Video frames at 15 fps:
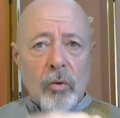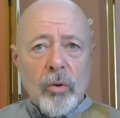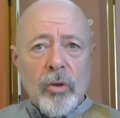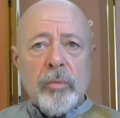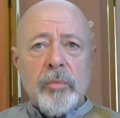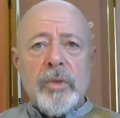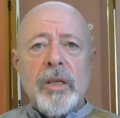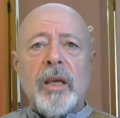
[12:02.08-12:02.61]

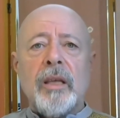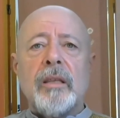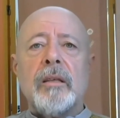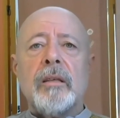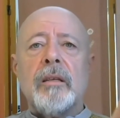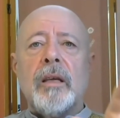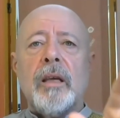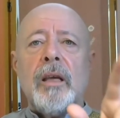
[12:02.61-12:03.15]
come
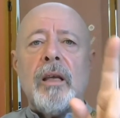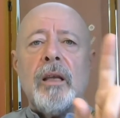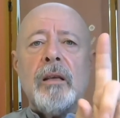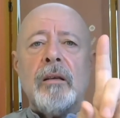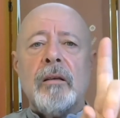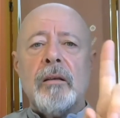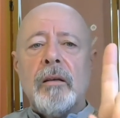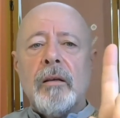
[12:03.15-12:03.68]
together
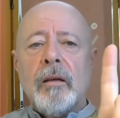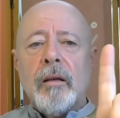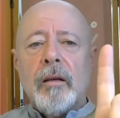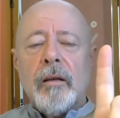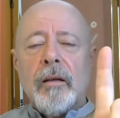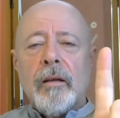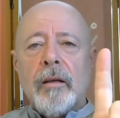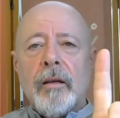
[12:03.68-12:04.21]
in
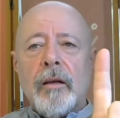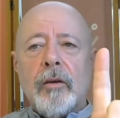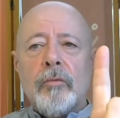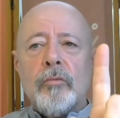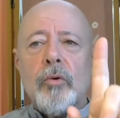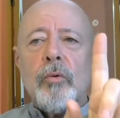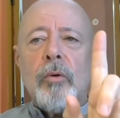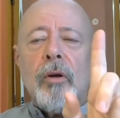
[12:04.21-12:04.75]
a
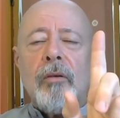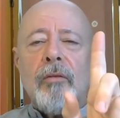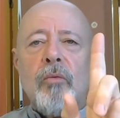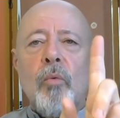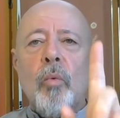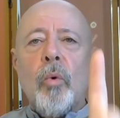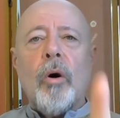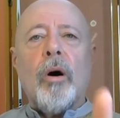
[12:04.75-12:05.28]
rule of
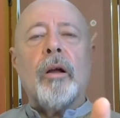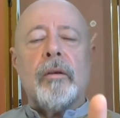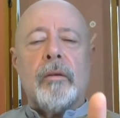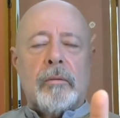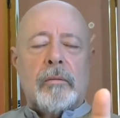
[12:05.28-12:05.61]
1.